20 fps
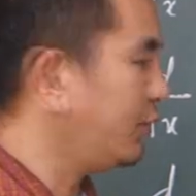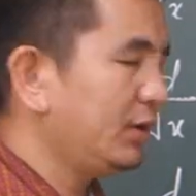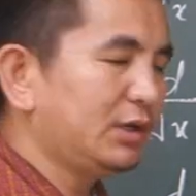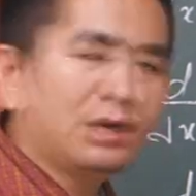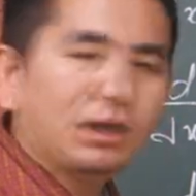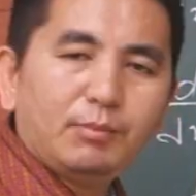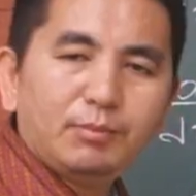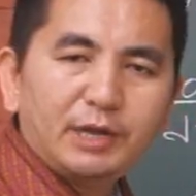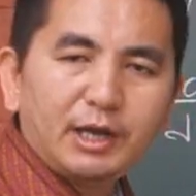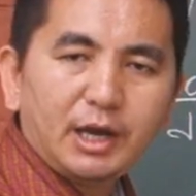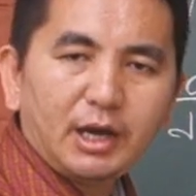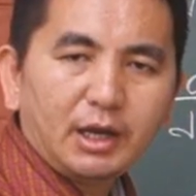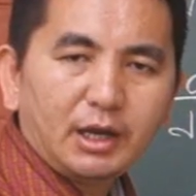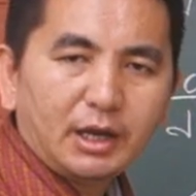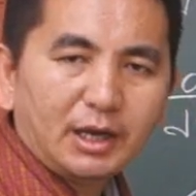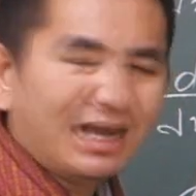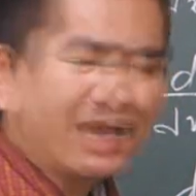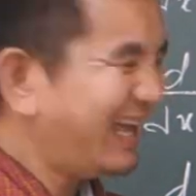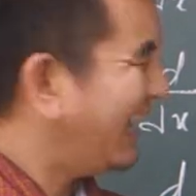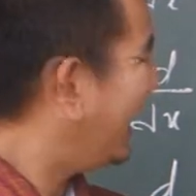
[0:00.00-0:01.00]
will come here.
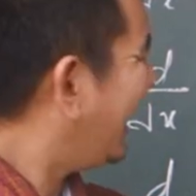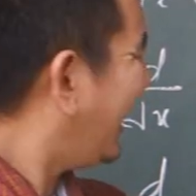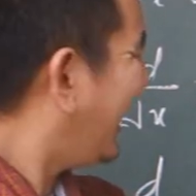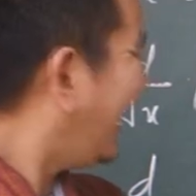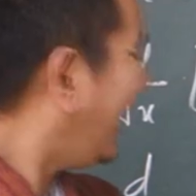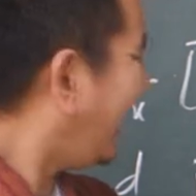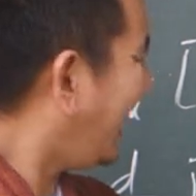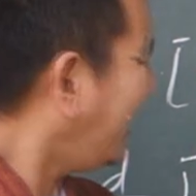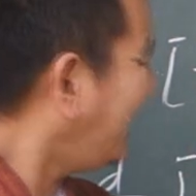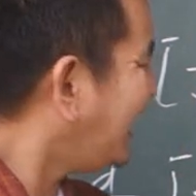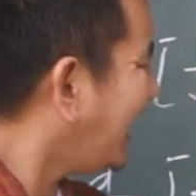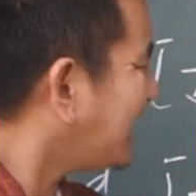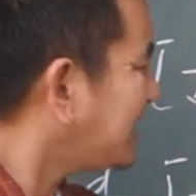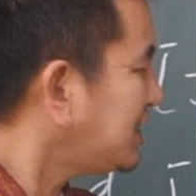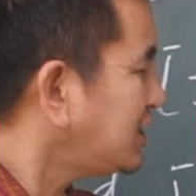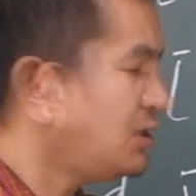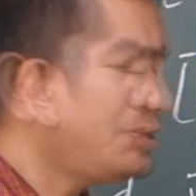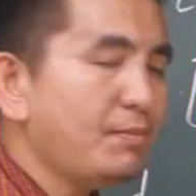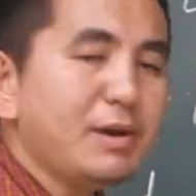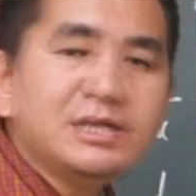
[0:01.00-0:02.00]

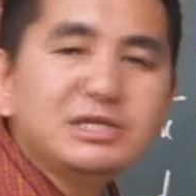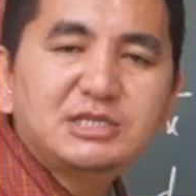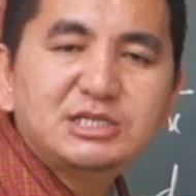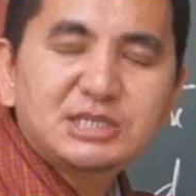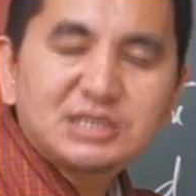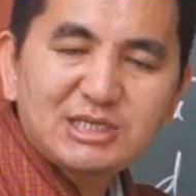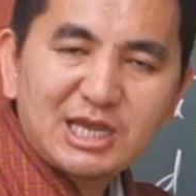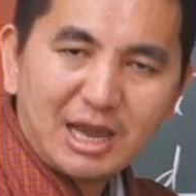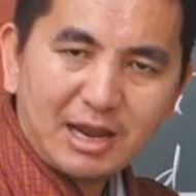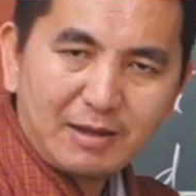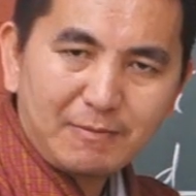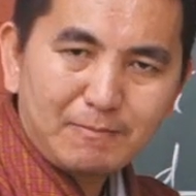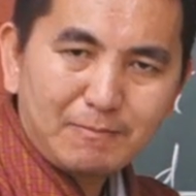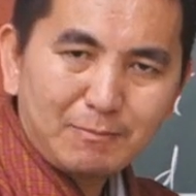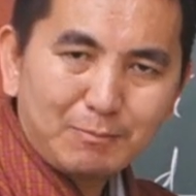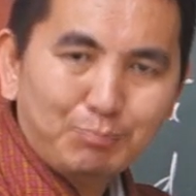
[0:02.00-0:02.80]
Index remains same,